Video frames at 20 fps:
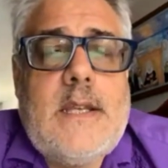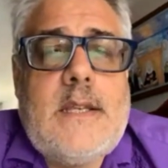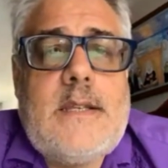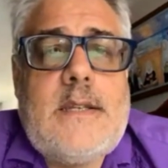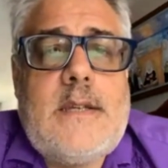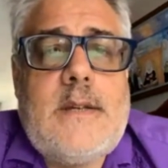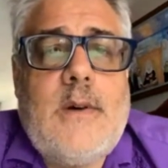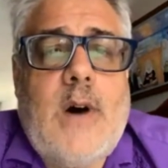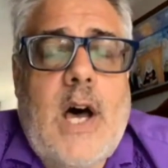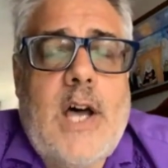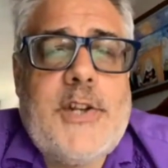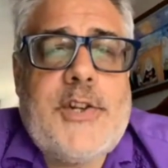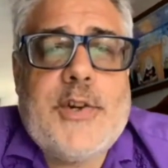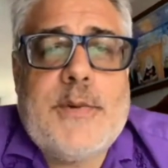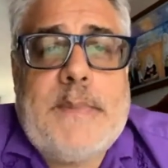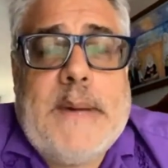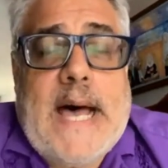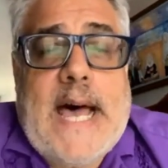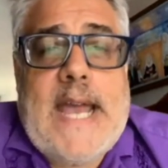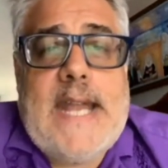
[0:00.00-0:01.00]
to
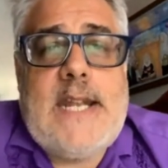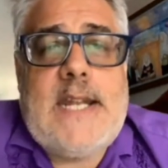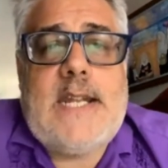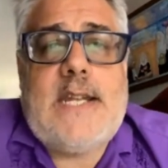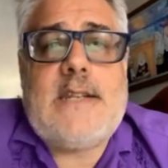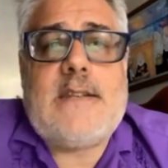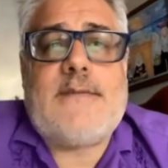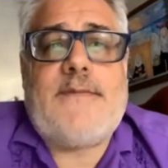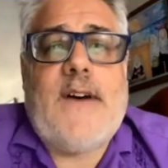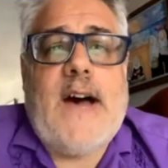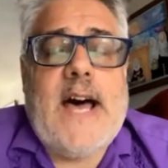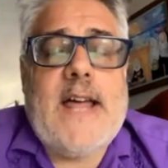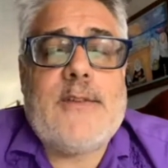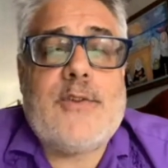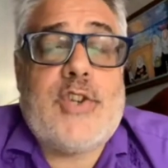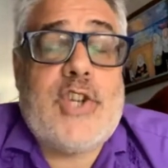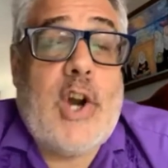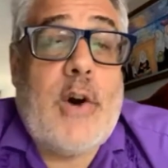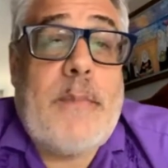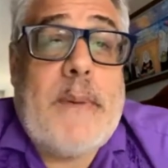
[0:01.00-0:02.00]
Hunter Biden and his
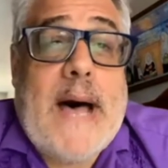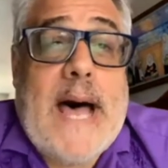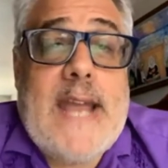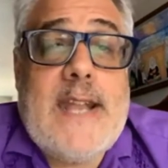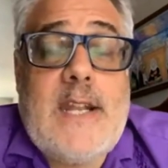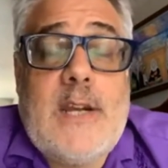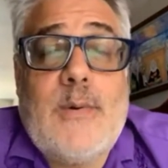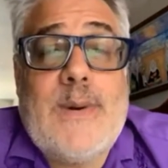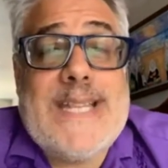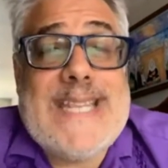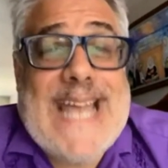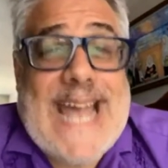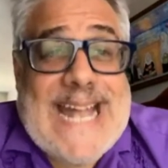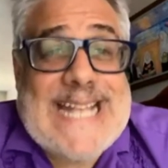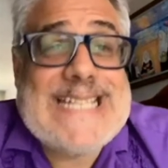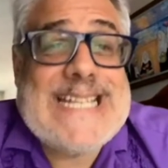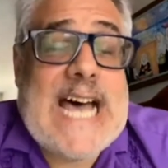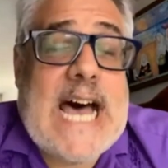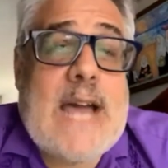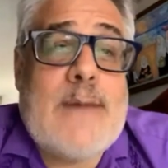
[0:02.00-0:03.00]
father, Joe Biden, who at
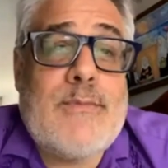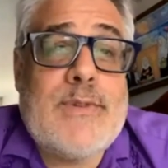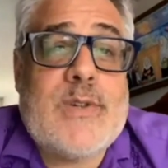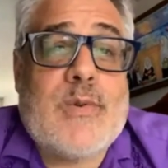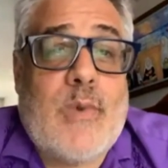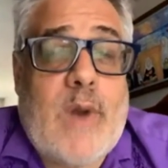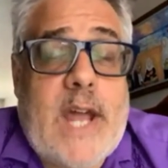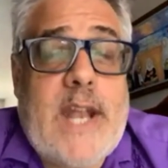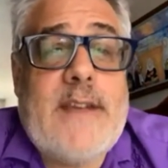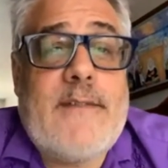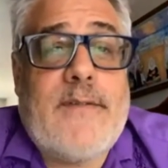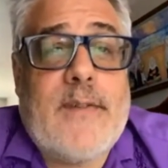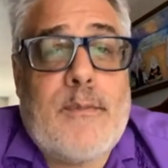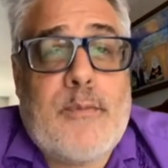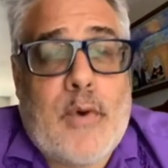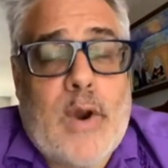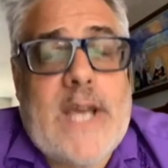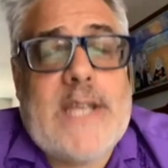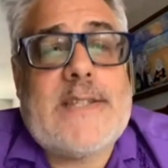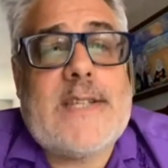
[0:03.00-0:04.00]
that time was running for
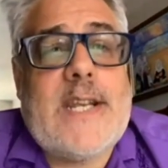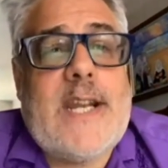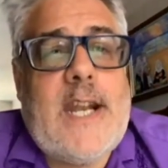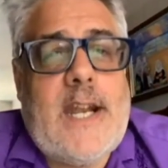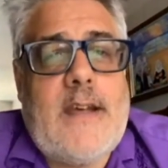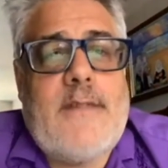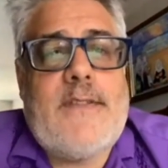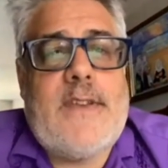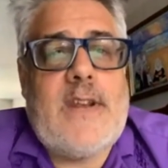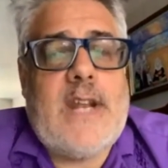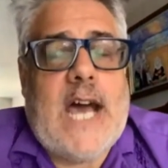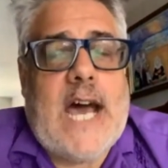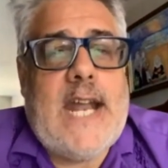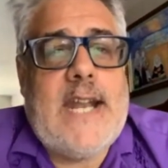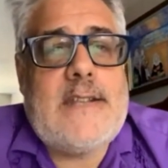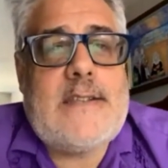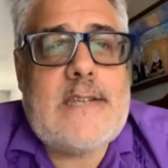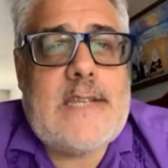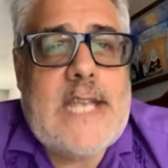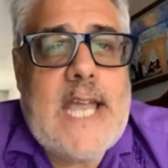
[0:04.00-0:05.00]
president of the
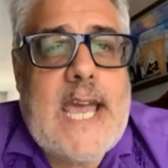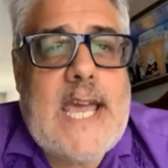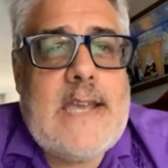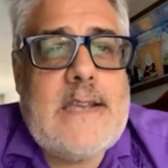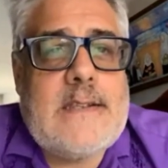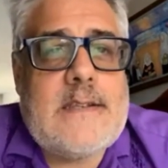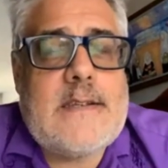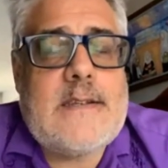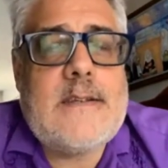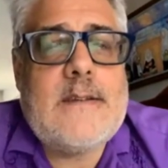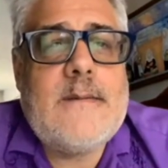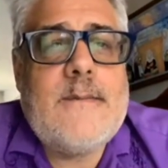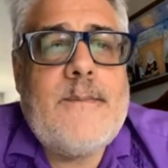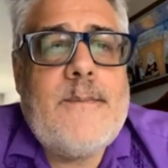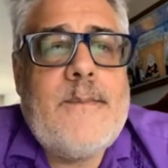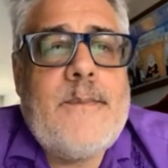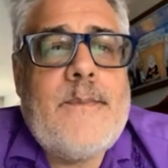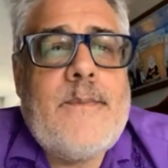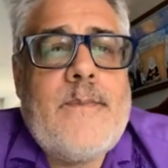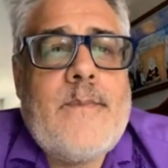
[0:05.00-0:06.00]
United States.
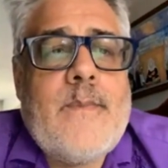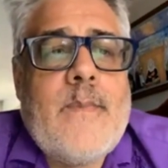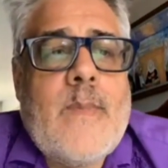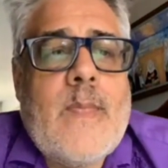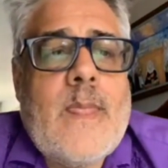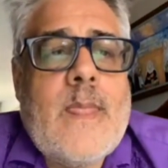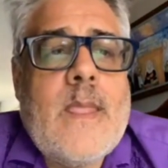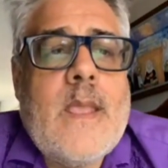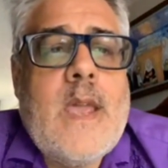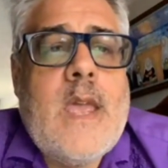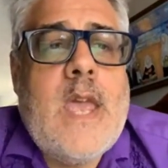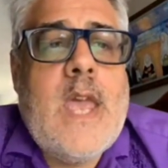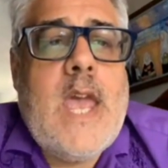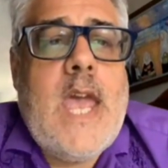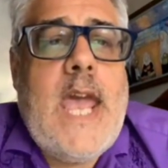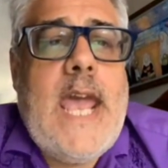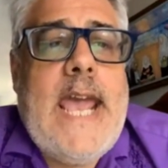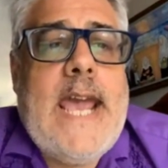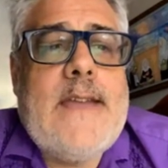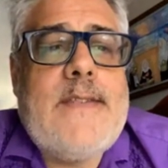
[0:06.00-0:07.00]

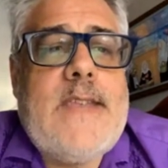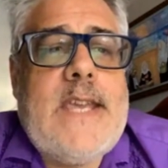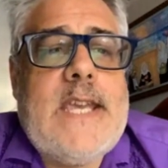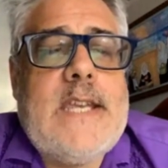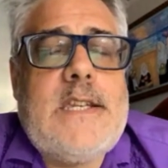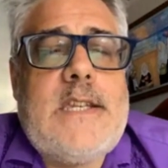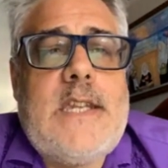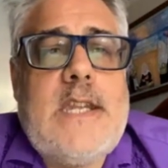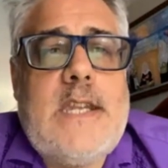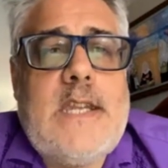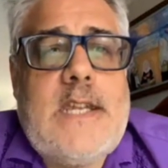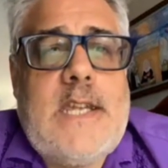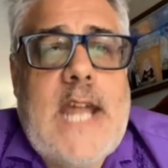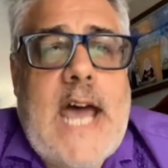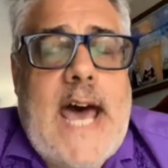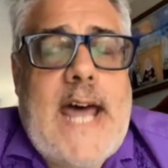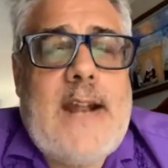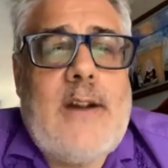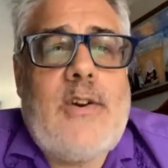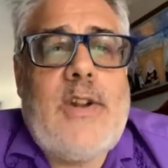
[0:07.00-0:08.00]
And
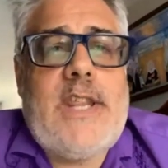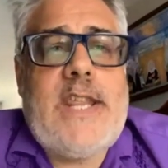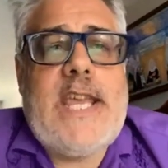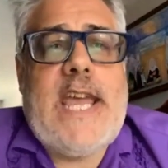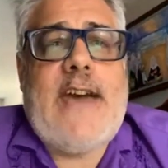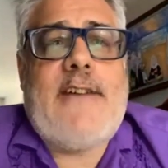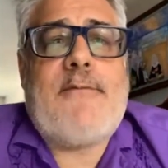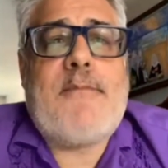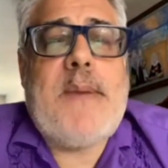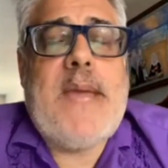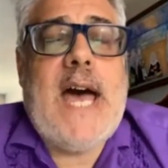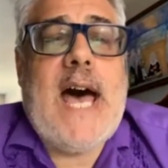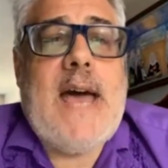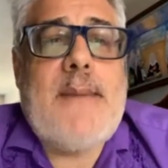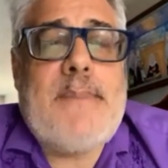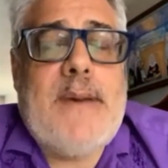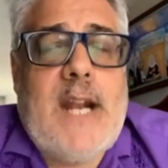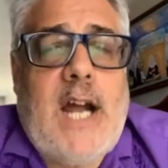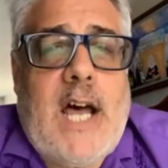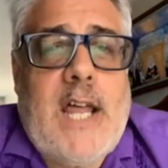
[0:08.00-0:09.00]
not only the
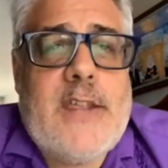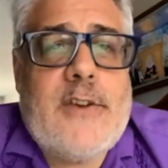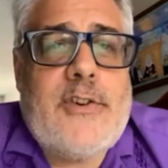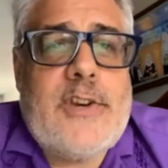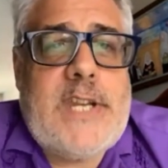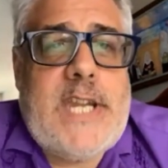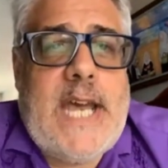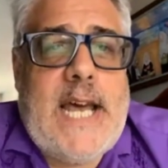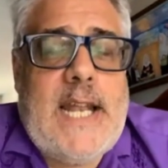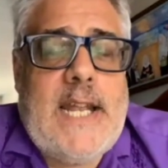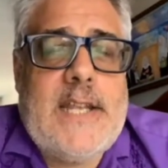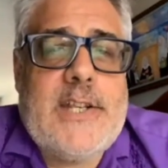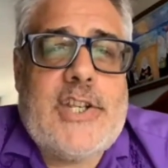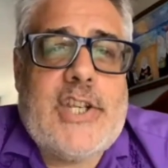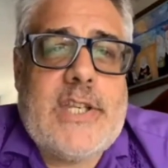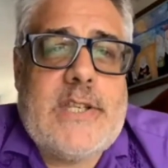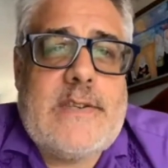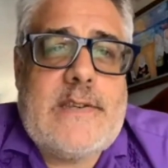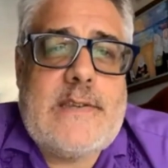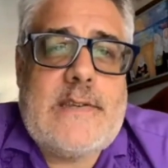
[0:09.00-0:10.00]
FBI, but other
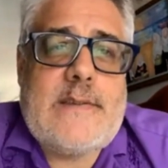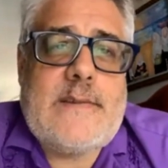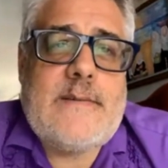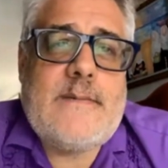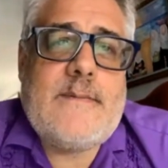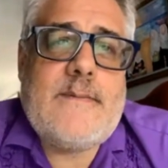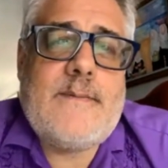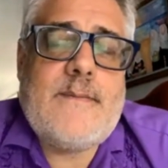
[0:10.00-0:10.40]
intelligence